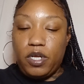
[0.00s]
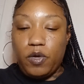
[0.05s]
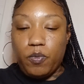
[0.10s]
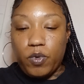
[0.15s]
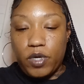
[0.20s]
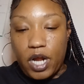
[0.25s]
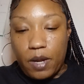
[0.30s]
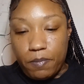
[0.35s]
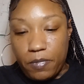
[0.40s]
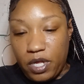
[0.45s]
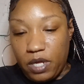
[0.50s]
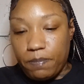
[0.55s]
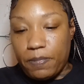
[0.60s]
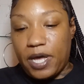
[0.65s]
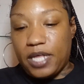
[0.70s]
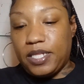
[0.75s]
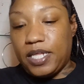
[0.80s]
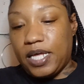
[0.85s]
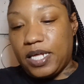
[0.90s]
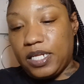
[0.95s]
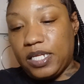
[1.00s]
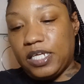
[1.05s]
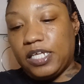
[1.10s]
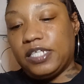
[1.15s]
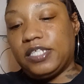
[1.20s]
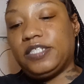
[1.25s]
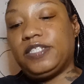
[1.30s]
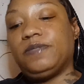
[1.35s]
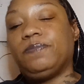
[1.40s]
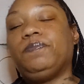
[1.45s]
And what I mean by that
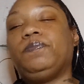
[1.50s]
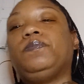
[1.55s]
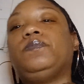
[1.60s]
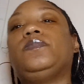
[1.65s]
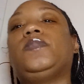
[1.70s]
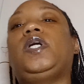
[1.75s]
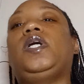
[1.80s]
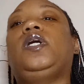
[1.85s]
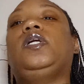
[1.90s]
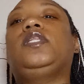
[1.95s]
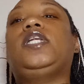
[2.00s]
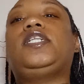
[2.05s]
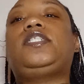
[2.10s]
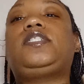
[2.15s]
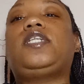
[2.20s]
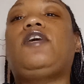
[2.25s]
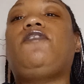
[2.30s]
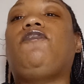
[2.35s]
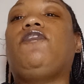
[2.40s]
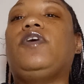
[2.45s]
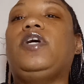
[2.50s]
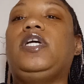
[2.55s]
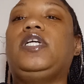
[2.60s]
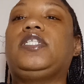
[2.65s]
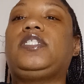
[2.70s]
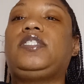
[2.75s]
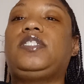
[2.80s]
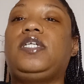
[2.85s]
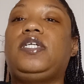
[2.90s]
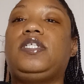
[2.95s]
is let's say for
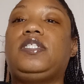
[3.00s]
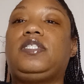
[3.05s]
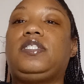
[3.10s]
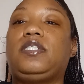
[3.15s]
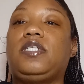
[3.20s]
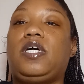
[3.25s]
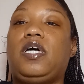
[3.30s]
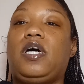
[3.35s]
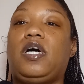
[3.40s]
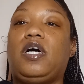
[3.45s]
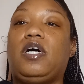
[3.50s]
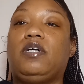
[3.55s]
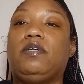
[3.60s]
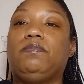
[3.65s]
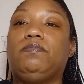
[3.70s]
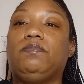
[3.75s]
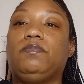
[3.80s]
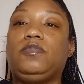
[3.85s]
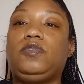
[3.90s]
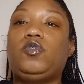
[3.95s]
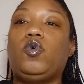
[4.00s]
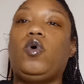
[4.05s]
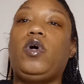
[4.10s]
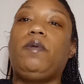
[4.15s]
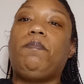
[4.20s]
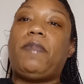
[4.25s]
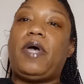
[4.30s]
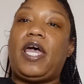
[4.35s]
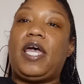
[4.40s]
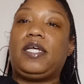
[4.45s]
instance um,
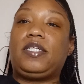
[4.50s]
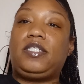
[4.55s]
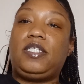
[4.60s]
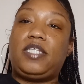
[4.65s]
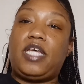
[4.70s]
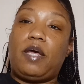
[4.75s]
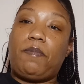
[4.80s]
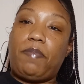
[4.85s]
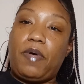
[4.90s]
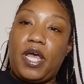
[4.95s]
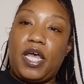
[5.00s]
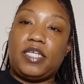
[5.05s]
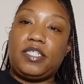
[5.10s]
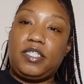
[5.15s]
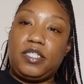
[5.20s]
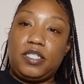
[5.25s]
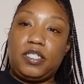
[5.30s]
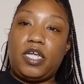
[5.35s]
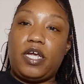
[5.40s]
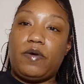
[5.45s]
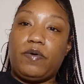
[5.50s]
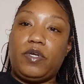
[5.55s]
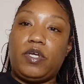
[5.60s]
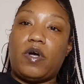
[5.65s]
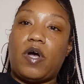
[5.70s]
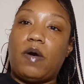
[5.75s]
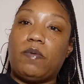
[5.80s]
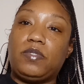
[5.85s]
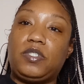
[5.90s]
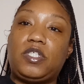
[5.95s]
going back to that past scenario
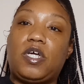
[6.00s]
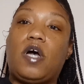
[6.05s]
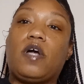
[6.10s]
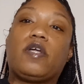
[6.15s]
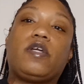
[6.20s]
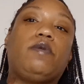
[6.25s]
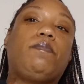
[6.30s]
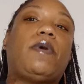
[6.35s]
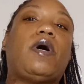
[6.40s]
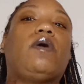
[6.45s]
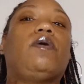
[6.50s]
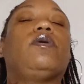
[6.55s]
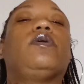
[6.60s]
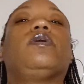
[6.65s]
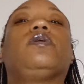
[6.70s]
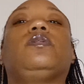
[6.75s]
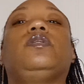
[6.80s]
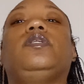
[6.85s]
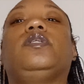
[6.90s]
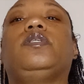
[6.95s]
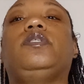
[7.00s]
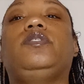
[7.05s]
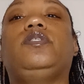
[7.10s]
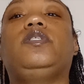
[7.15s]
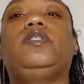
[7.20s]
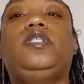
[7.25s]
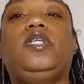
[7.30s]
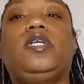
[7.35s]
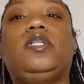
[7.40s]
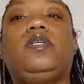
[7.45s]
i was talking about earlier you're
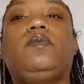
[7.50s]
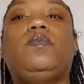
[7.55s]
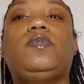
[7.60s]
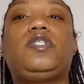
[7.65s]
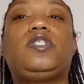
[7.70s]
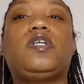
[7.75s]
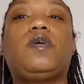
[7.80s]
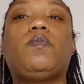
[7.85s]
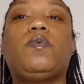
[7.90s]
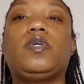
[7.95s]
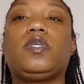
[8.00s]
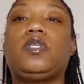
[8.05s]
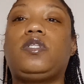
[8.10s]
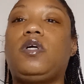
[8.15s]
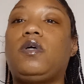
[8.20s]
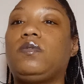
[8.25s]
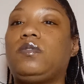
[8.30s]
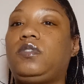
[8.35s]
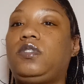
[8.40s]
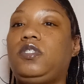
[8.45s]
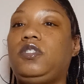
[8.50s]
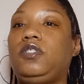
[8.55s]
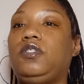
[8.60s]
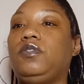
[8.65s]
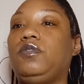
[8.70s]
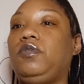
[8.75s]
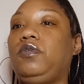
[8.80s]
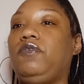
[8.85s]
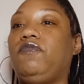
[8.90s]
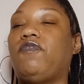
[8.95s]
dealing with someone close to
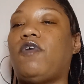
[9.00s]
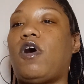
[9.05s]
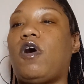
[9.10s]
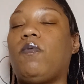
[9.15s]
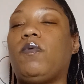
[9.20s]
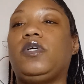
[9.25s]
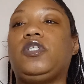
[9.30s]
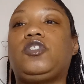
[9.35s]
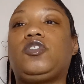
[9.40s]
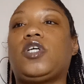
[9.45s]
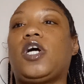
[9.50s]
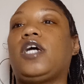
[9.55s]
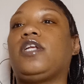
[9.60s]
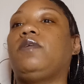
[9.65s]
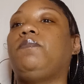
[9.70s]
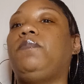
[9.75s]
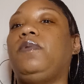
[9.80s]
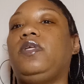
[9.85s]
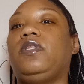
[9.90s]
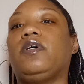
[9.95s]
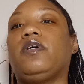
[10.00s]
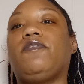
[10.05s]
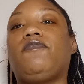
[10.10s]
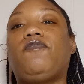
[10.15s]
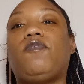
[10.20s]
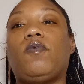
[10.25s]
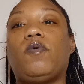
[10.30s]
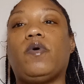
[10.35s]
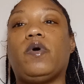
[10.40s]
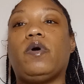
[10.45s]
you you've always tried to be there
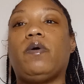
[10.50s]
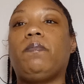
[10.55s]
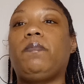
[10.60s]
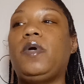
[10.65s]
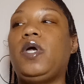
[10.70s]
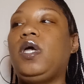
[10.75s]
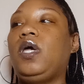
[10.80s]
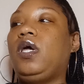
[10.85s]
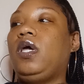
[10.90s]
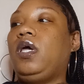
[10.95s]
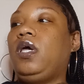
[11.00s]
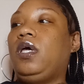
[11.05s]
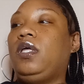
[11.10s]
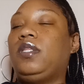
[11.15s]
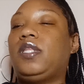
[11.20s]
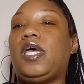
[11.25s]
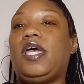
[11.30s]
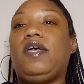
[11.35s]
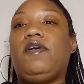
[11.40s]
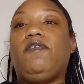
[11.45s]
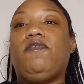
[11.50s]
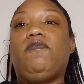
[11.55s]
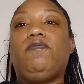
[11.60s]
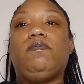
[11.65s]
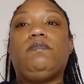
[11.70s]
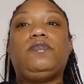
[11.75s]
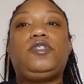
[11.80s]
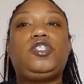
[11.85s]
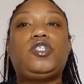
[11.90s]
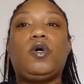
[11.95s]
for them they've
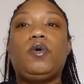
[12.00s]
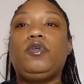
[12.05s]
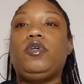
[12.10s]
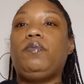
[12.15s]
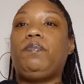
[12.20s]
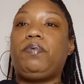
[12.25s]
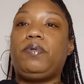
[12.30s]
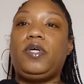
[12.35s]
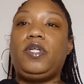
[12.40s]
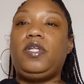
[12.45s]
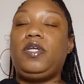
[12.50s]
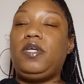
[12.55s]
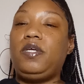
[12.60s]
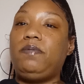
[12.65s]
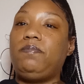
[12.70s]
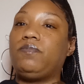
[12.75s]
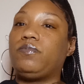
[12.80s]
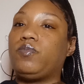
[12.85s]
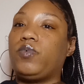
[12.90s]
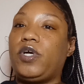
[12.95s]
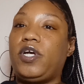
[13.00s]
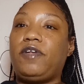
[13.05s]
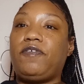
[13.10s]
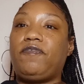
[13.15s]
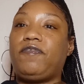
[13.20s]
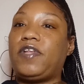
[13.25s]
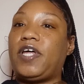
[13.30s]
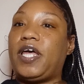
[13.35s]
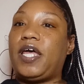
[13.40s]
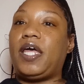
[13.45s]
shown you plenty red
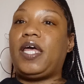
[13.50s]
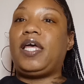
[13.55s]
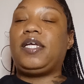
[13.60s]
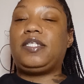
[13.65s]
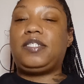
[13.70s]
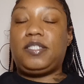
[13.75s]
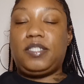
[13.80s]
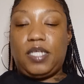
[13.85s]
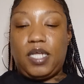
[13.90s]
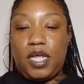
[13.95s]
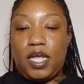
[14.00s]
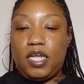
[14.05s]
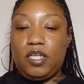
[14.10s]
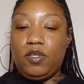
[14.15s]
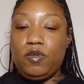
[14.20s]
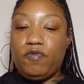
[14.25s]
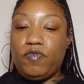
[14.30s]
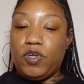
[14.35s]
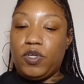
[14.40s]
flags and you've